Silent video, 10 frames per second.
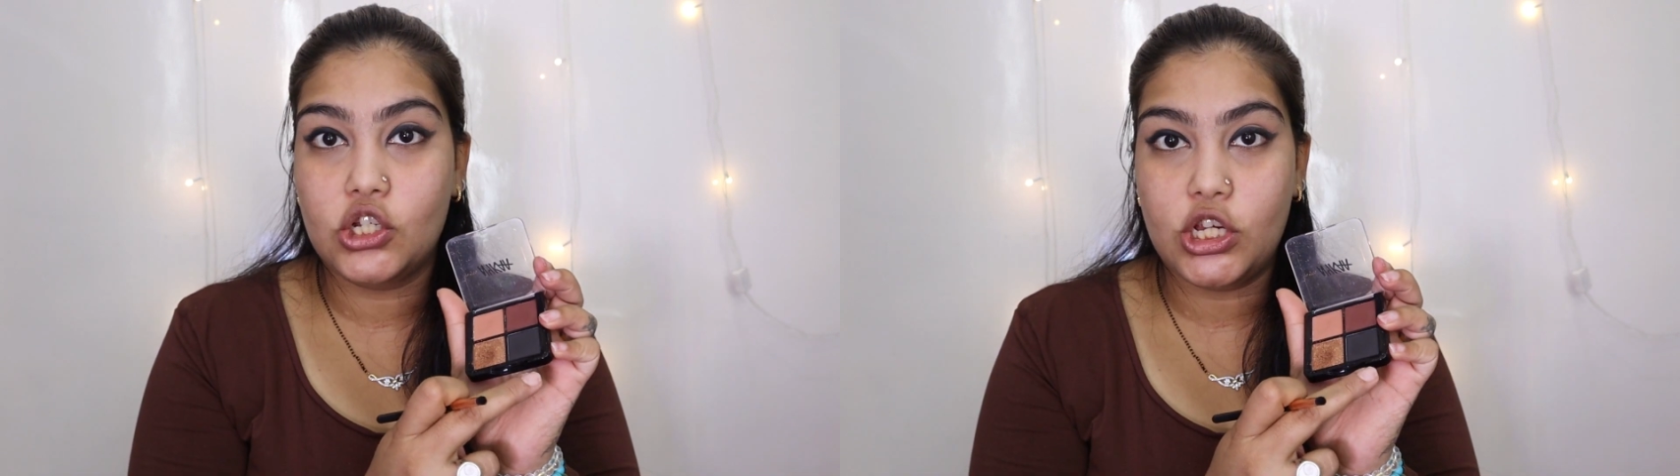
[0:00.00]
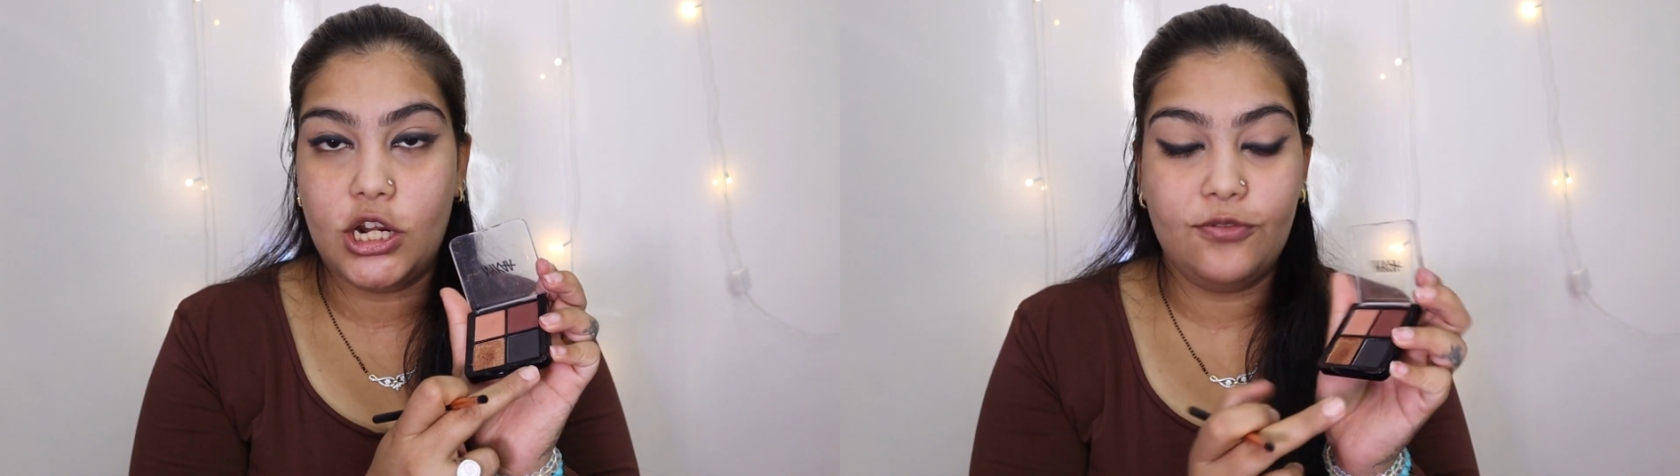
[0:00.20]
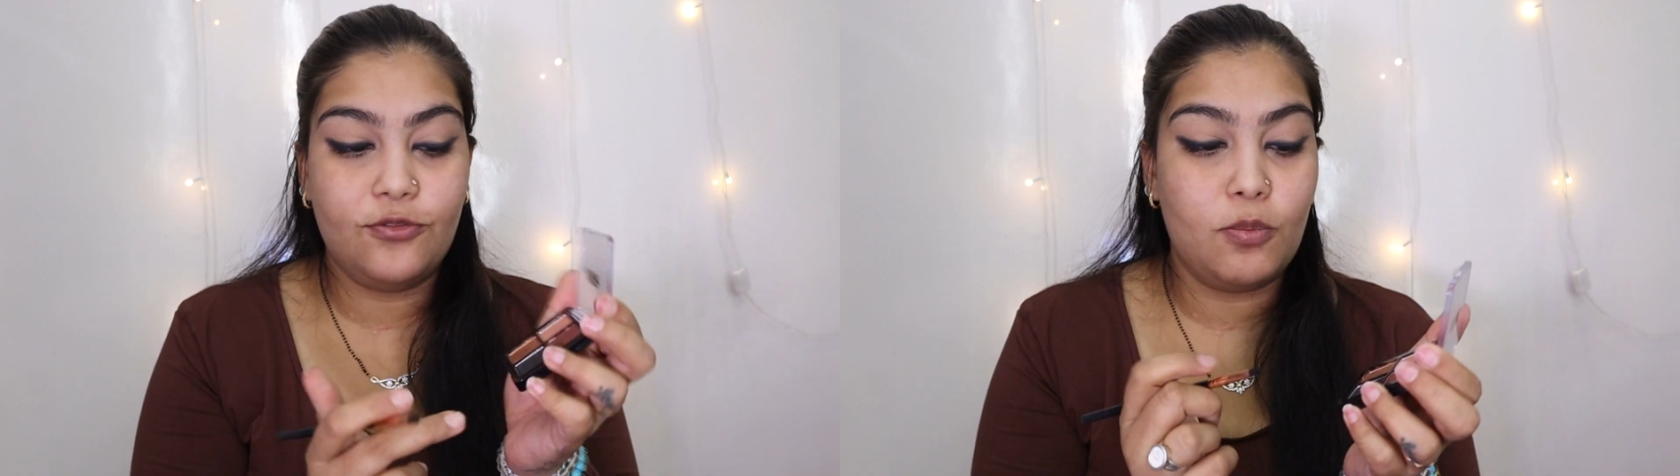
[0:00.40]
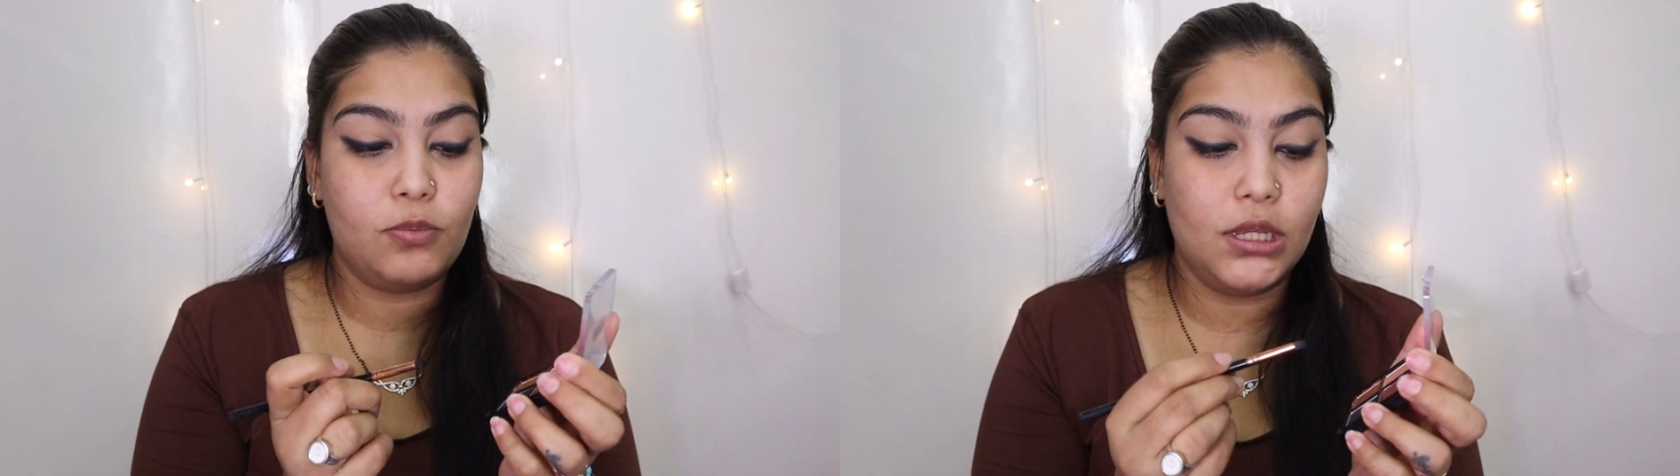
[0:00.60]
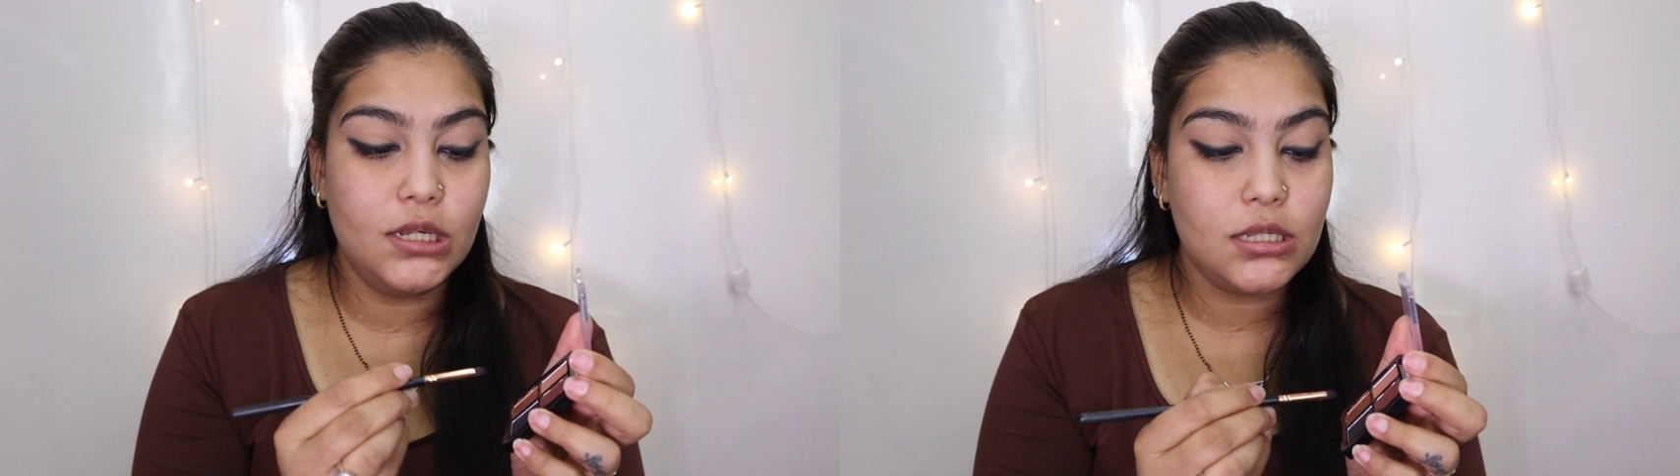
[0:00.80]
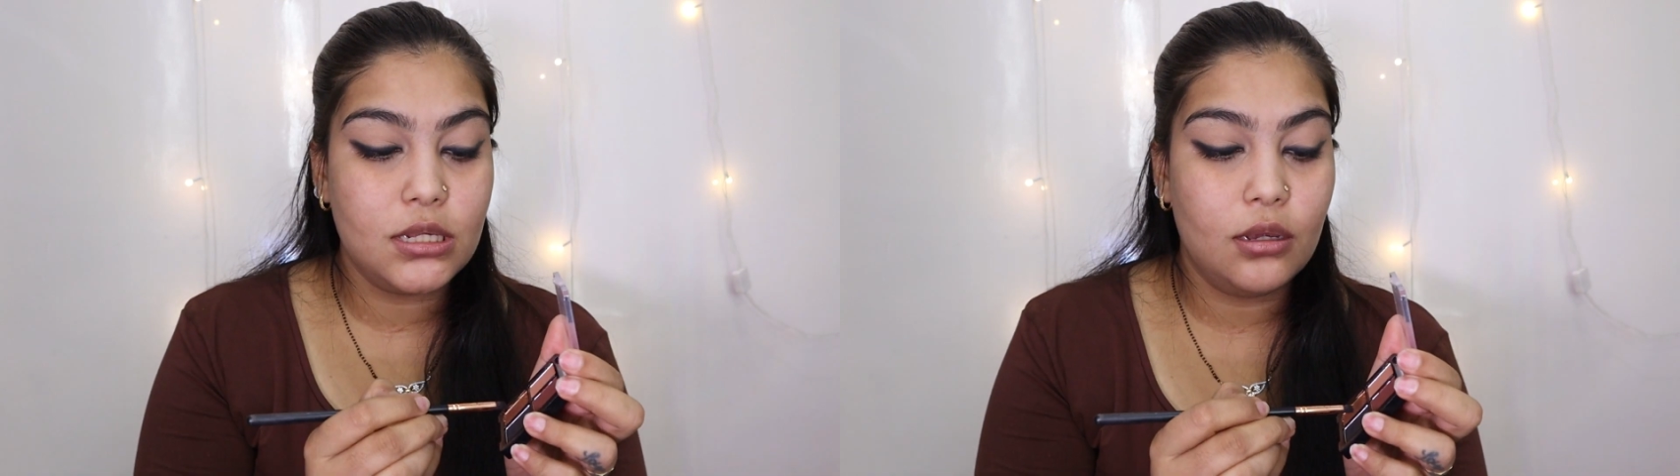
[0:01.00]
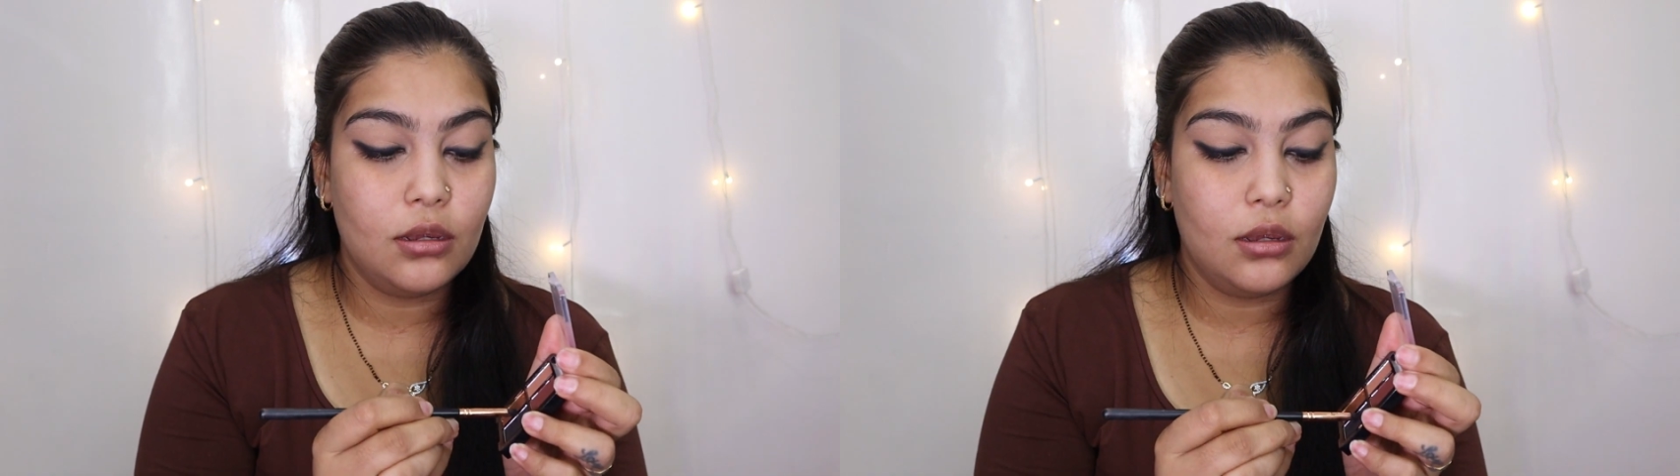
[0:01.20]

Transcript: shade from this